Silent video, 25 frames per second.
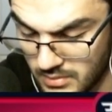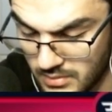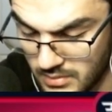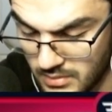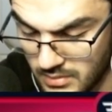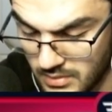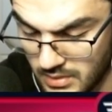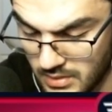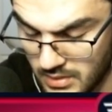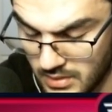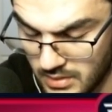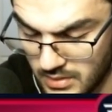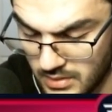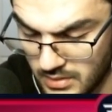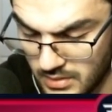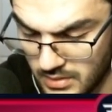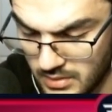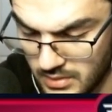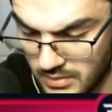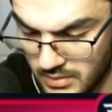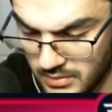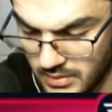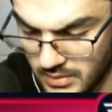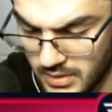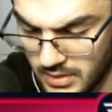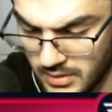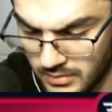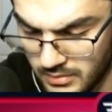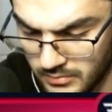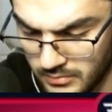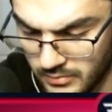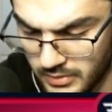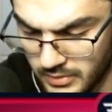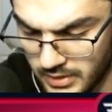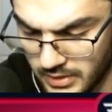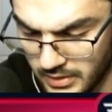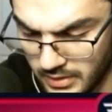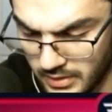No,
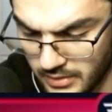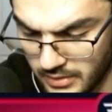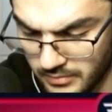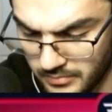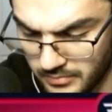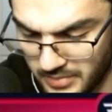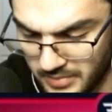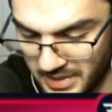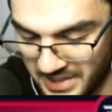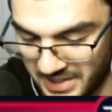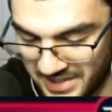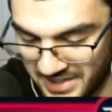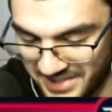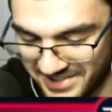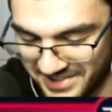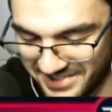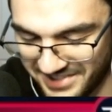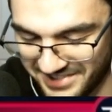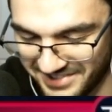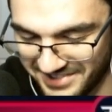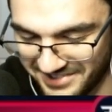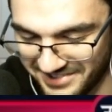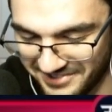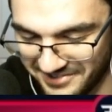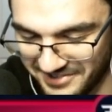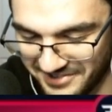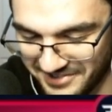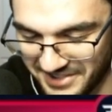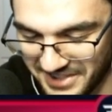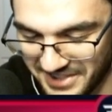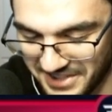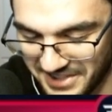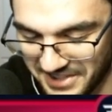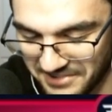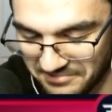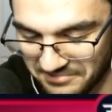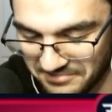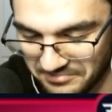we are. We
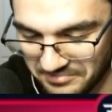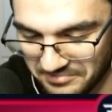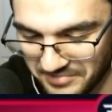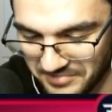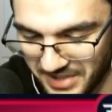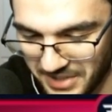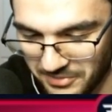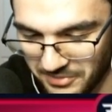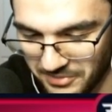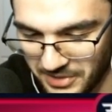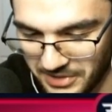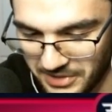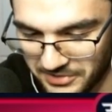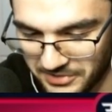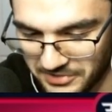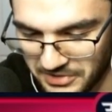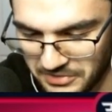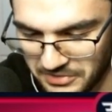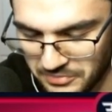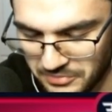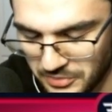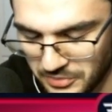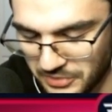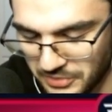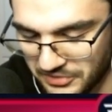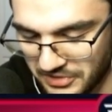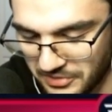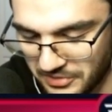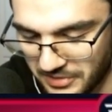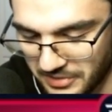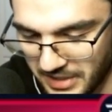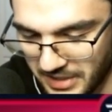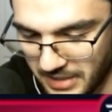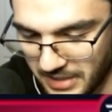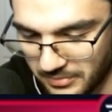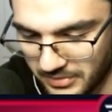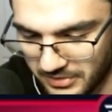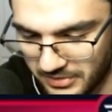are. I want to. We'll see what
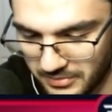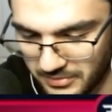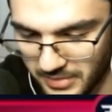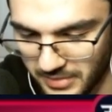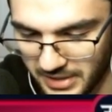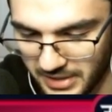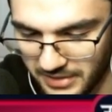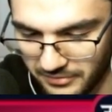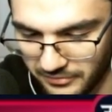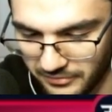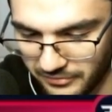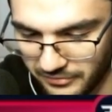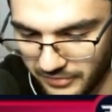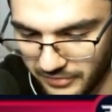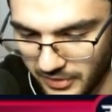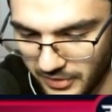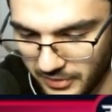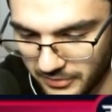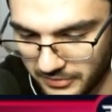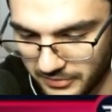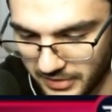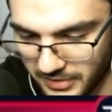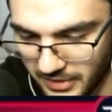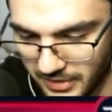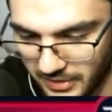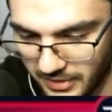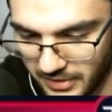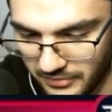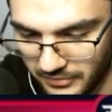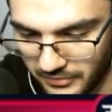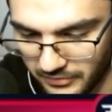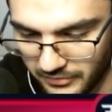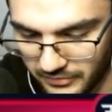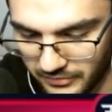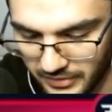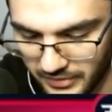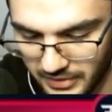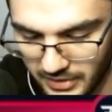happens. He might have Inferno Tower. I have
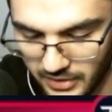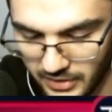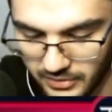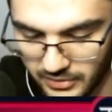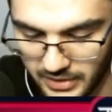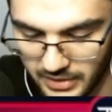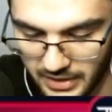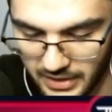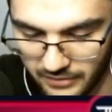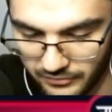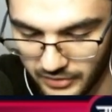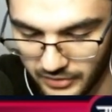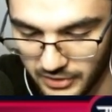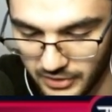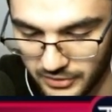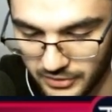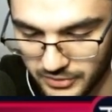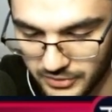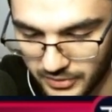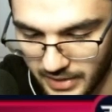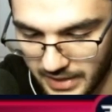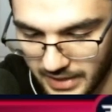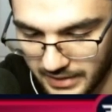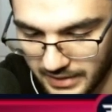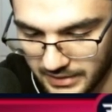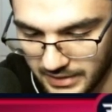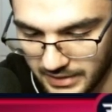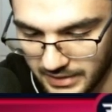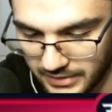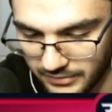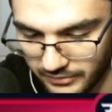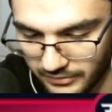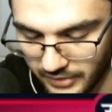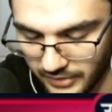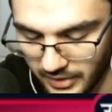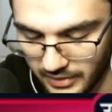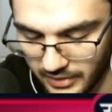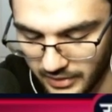a feeling. Okay, Inferno Dragon. That's
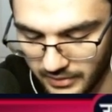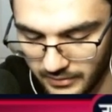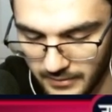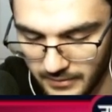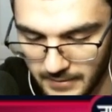fine.